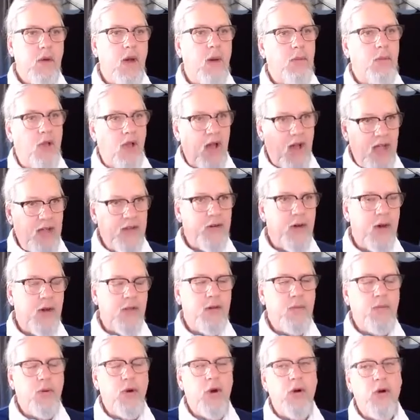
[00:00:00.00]
apply it to
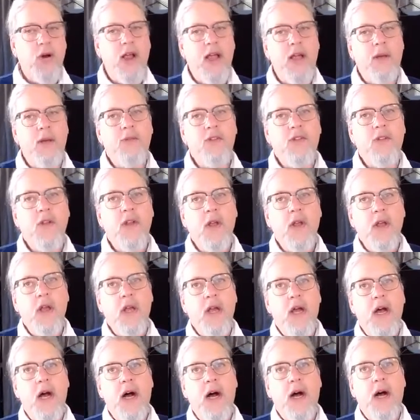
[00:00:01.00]
other programs,
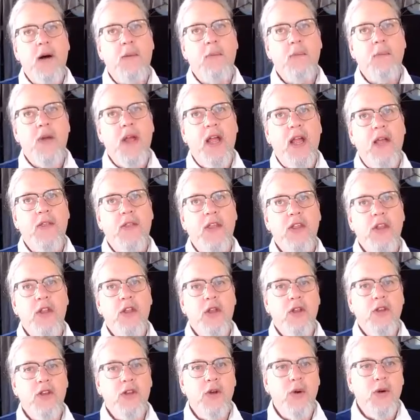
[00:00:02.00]
and that
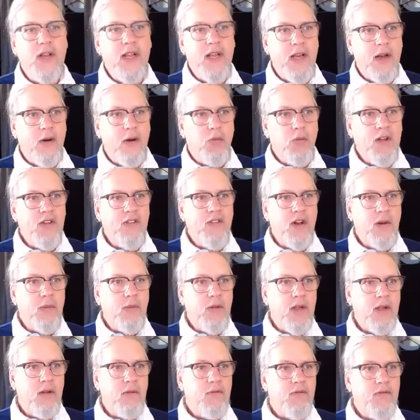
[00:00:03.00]
you can do it in a
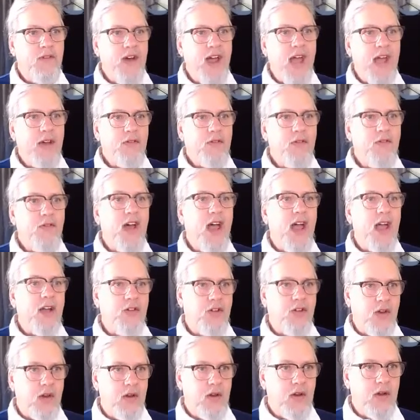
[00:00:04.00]
reasonably fast
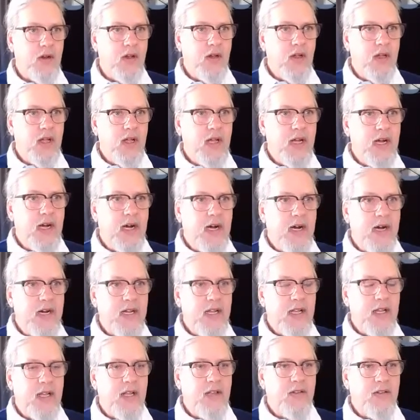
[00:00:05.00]
fashion.
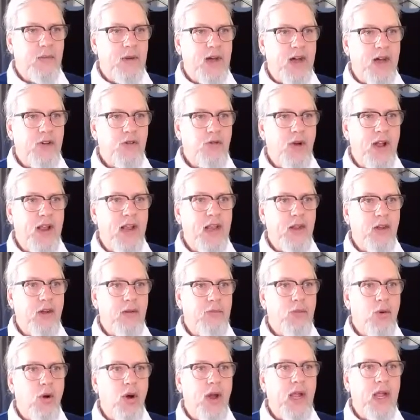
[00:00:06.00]
It's about training
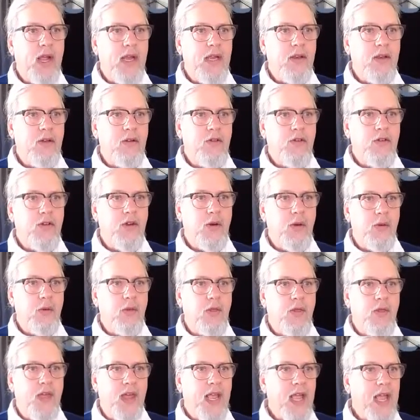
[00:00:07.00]
your brain to
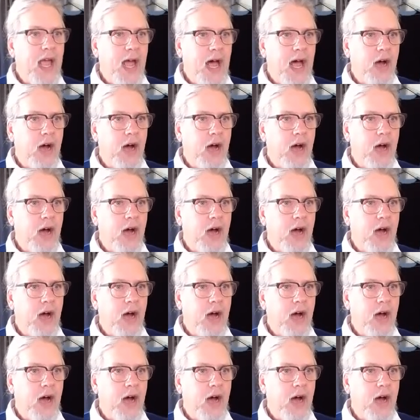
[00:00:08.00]
think